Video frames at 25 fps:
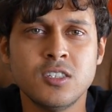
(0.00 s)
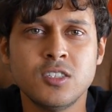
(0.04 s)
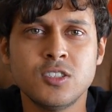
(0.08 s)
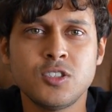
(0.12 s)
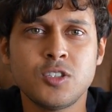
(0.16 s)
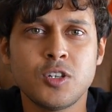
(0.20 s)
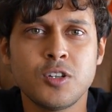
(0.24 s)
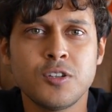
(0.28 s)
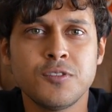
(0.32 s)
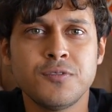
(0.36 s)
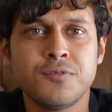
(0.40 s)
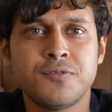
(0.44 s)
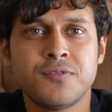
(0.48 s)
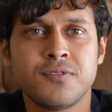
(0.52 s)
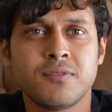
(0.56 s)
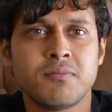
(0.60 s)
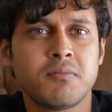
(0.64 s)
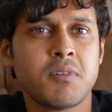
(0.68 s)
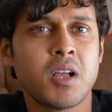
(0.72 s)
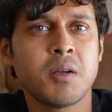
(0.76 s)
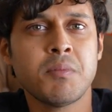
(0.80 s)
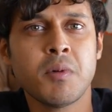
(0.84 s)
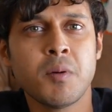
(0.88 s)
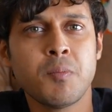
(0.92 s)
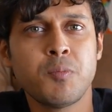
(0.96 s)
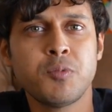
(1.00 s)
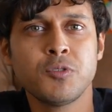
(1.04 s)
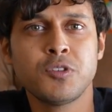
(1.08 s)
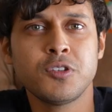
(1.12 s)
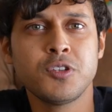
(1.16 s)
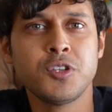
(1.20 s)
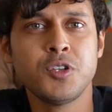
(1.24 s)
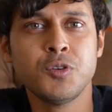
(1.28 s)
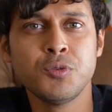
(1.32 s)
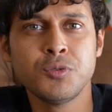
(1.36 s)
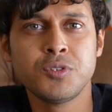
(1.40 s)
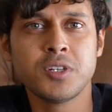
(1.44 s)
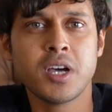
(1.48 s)
sort of come up with a
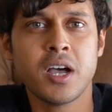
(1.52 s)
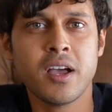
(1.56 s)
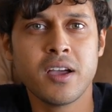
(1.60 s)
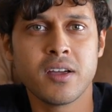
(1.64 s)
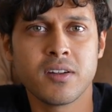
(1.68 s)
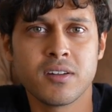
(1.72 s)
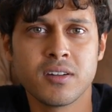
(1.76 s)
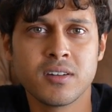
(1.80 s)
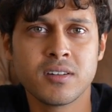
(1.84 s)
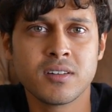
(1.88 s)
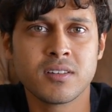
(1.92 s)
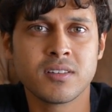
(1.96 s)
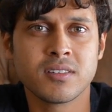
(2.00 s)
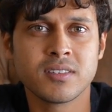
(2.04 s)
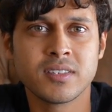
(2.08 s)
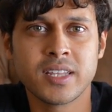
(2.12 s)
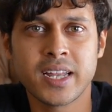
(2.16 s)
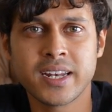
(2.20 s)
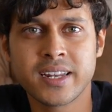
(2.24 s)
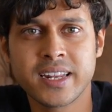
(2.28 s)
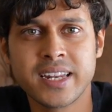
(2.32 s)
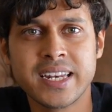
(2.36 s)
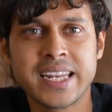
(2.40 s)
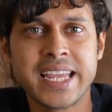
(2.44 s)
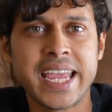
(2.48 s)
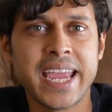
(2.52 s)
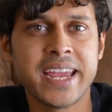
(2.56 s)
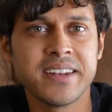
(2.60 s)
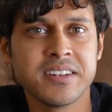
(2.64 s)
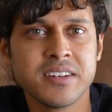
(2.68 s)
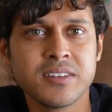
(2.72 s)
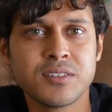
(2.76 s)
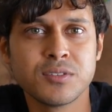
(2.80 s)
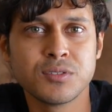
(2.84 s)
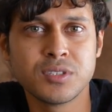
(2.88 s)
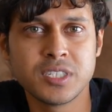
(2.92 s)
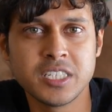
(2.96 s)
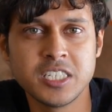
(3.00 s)
new tire that can
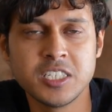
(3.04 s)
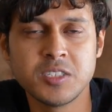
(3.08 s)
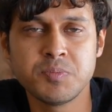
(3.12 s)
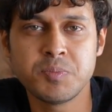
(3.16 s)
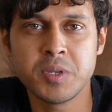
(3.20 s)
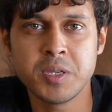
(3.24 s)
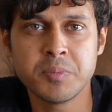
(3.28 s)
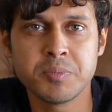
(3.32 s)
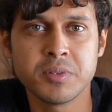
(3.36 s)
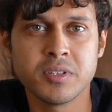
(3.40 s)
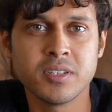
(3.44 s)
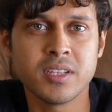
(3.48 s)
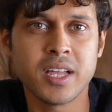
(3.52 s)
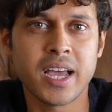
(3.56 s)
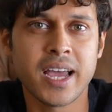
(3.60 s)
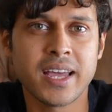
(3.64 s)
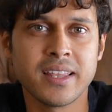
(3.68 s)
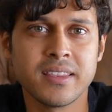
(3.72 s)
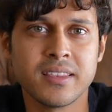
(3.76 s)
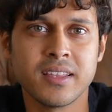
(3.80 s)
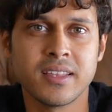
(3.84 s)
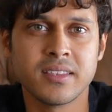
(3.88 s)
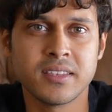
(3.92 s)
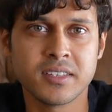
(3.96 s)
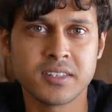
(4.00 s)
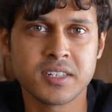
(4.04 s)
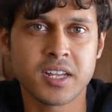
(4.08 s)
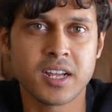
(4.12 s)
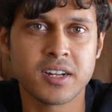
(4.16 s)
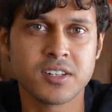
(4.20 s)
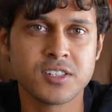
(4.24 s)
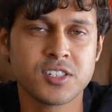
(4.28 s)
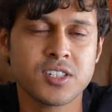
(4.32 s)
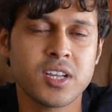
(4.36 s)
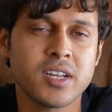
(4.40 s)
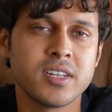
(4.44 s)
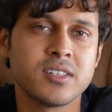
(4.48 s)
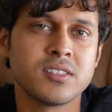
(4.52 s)
cater to these people and the
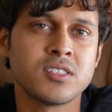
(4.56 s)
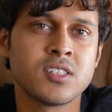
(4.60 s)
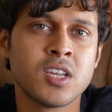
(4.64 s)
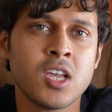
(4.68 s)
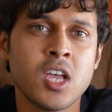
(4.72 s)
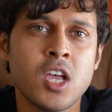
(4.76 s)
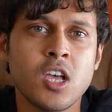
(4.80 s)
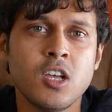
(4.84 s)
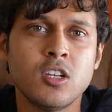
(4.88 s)
tire size.